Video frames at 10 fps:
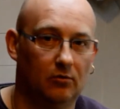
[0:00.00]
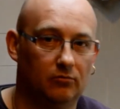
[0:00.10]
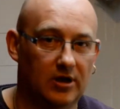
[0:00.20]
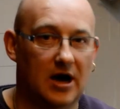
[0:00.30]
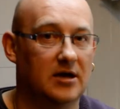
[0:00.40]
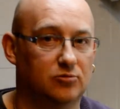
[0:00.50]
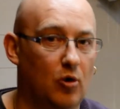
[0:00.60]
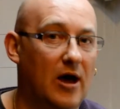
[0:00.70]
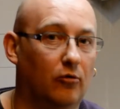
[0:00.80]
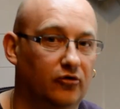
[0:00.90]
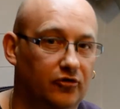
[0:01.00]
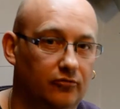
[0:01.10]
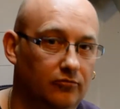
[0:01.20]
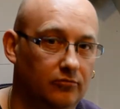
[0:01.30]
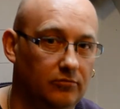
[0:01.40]
that has wells,
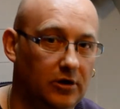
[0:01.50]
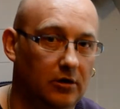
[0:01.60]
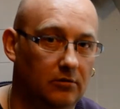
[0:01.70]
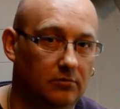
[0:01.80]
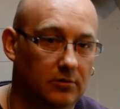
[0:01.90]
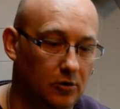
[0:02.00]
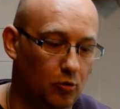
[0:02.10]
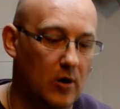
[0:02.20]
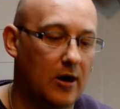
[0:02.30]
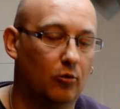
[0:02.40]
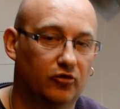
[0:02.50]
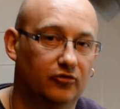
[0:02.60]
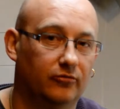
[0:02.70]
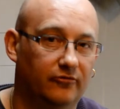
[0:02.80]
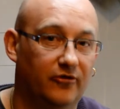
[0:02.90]
little wells
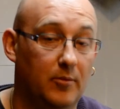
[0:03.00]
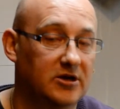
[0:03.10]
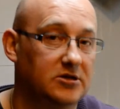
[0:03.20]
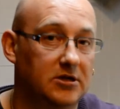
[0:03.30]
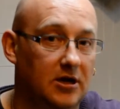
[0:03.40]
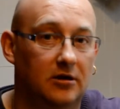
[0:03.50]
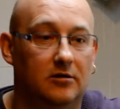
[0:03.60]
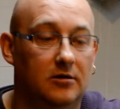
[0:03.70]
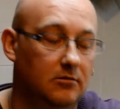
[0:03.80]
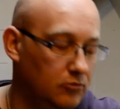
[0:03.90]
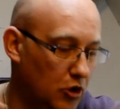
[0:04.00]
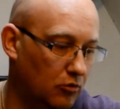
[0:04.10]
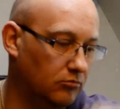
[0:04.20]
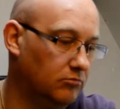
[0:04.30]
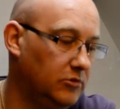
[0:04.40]
for mixing your colour? No,
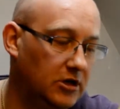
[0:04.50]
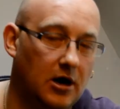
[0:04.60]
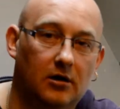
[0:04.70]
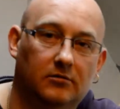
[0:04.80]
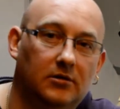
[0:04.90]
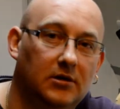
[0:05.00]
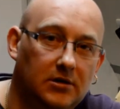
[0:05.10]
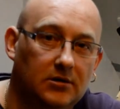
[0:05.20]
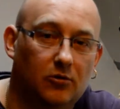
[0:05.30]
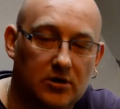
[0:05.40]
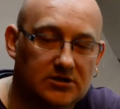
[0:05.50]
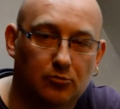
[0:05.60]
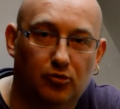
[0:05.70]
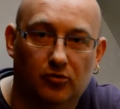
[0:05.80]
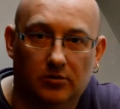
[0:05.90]
you can't. Quite
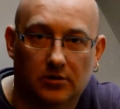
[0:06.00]
simple.